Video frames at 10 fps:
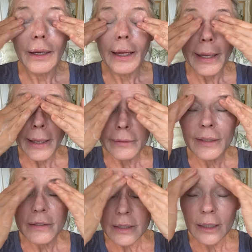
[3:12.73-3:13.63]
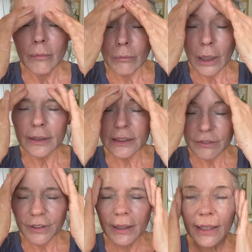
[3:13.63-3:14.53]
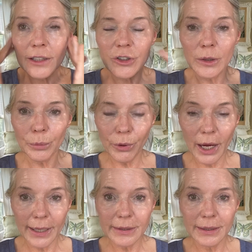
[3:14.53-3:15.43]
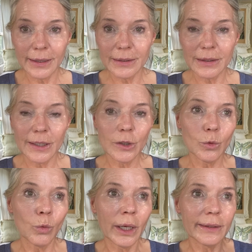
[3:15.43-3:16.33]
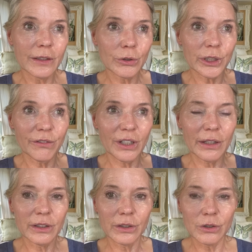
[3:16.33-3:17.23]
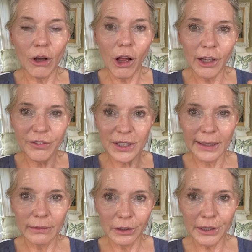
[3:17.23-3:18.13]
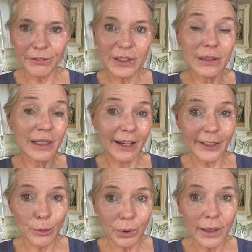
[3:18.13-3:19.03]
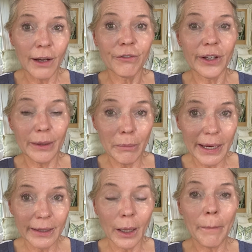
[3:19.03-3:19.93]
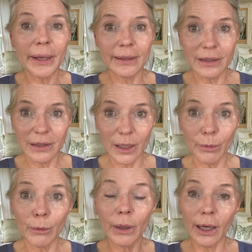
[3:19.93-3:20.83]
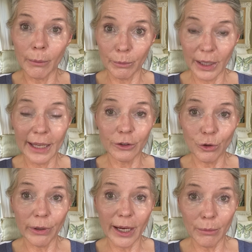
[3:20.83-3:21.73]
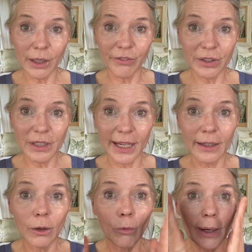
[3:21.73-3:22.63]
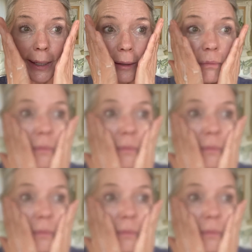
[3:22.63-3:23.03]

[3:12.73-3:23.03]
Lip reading: And this emulsification process is what sort of dissolves and lifts the SPF and makeup and sebum and grime of the day away.